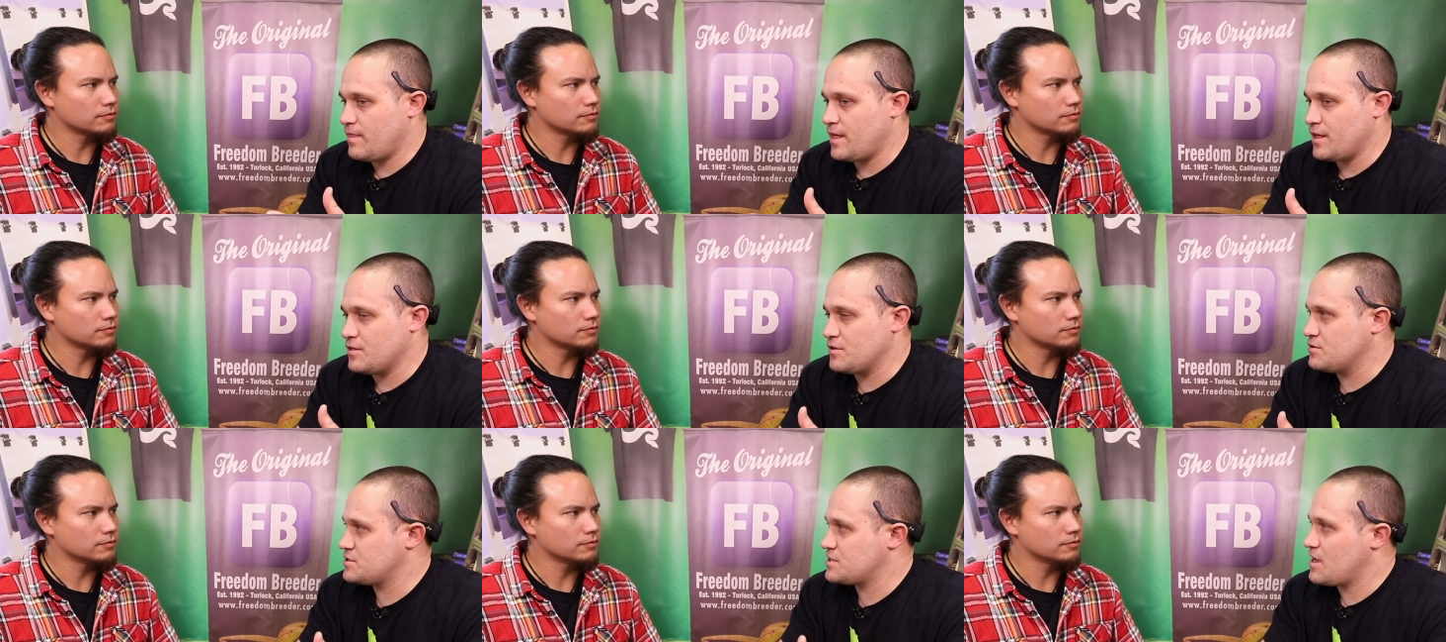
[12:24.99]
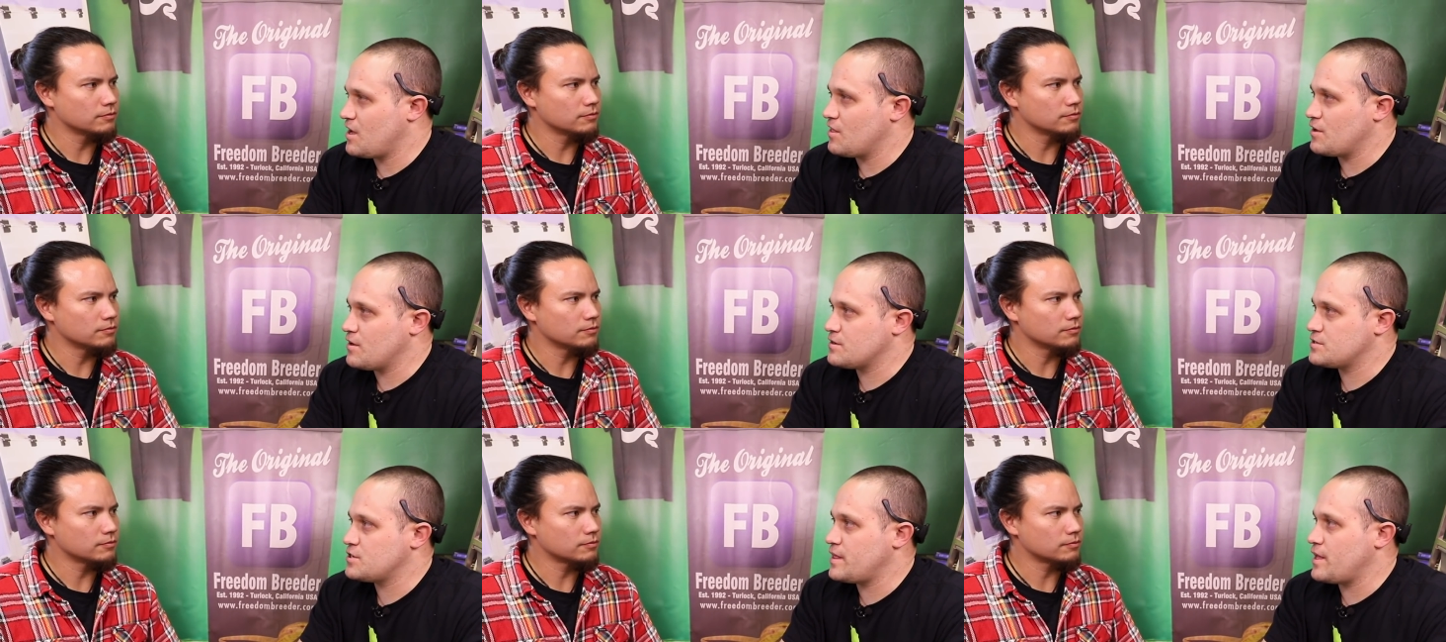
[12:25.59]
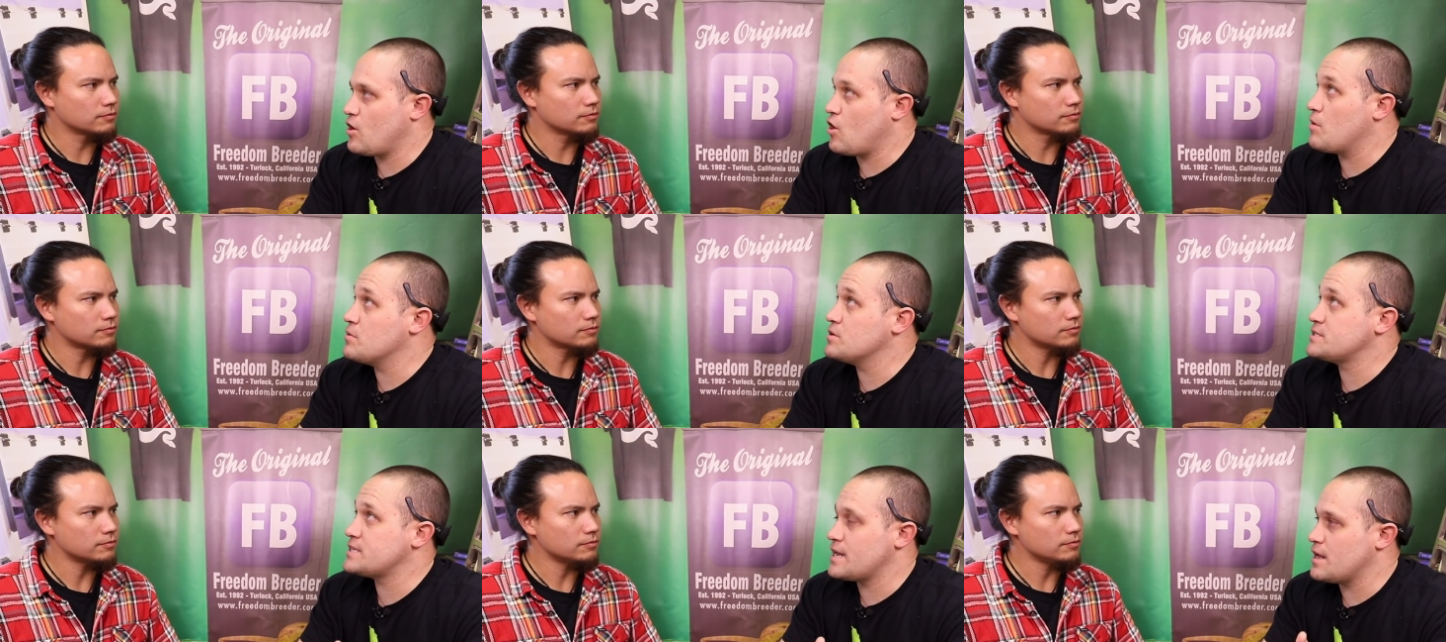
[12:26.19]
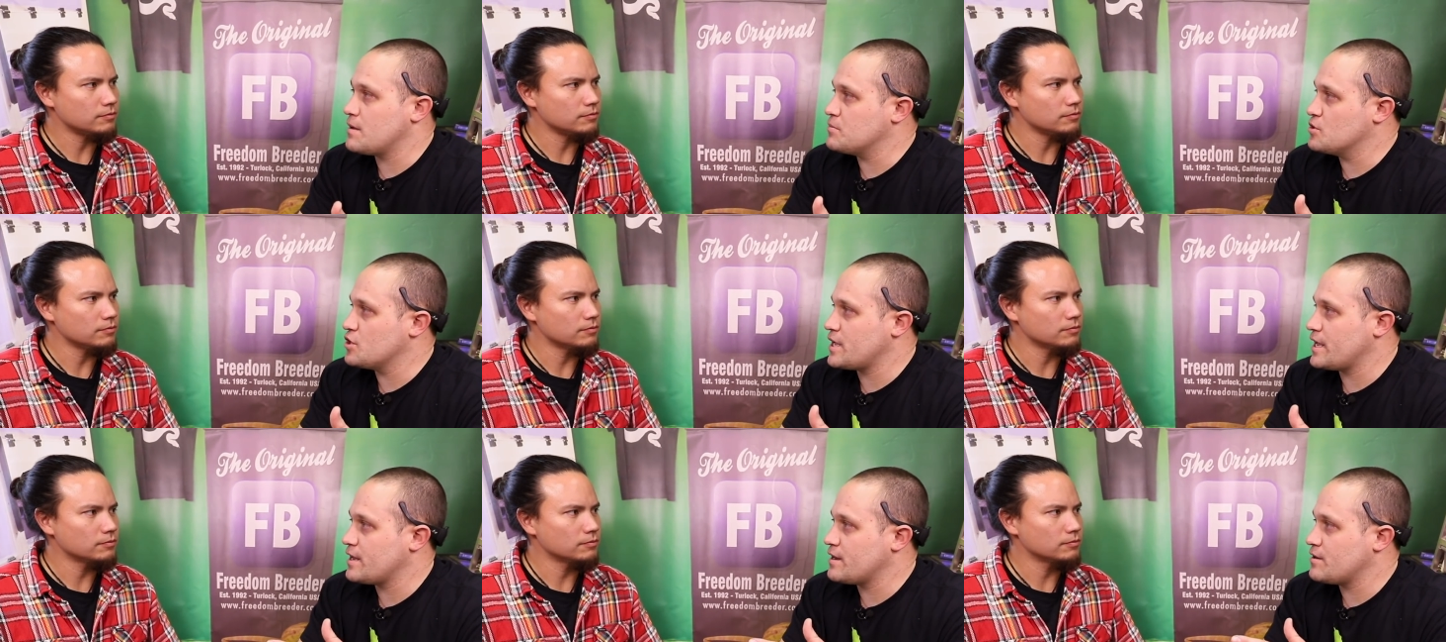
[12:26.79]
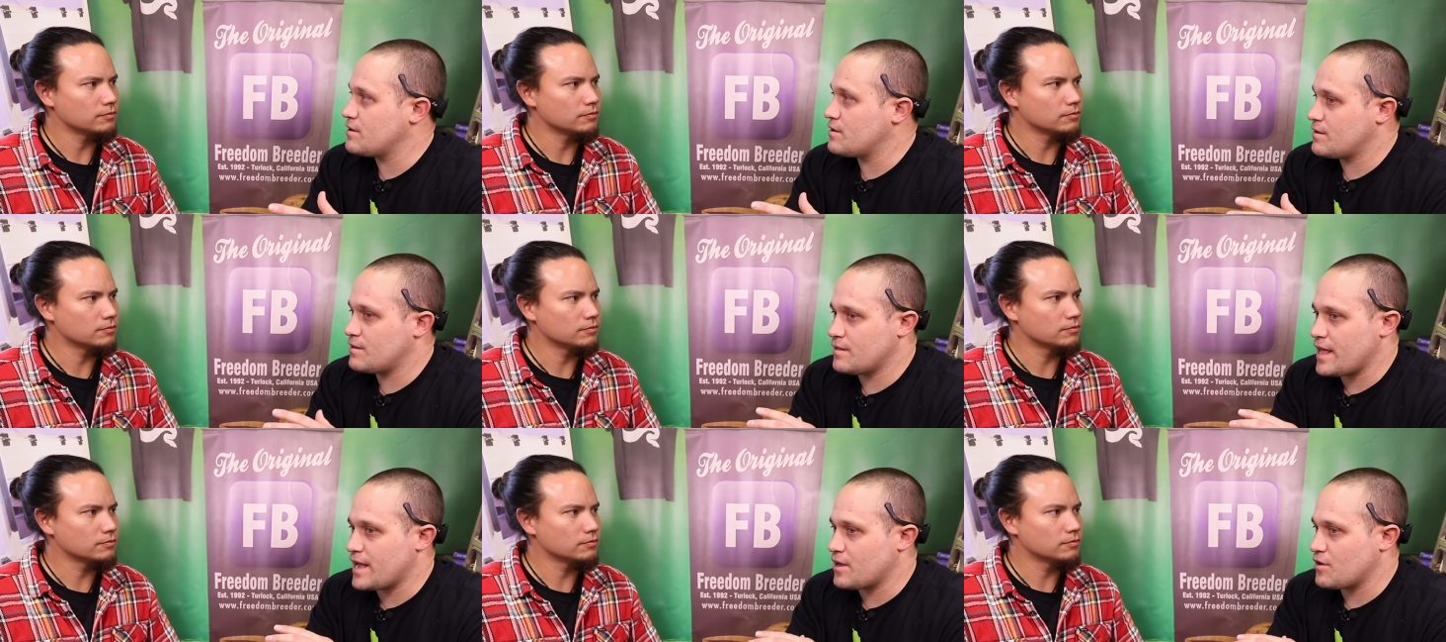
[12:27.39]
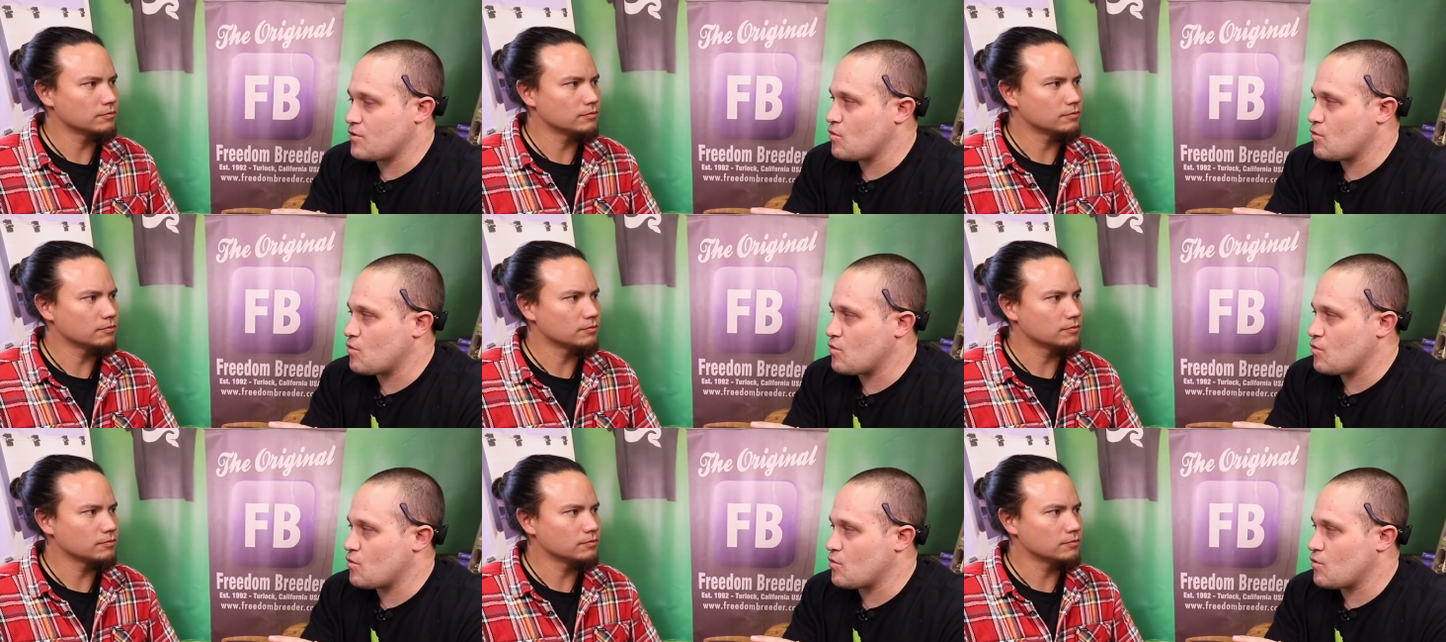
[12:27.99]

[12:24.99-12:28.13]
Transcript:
Speaker 1: they lose color. So they almost end up looking like a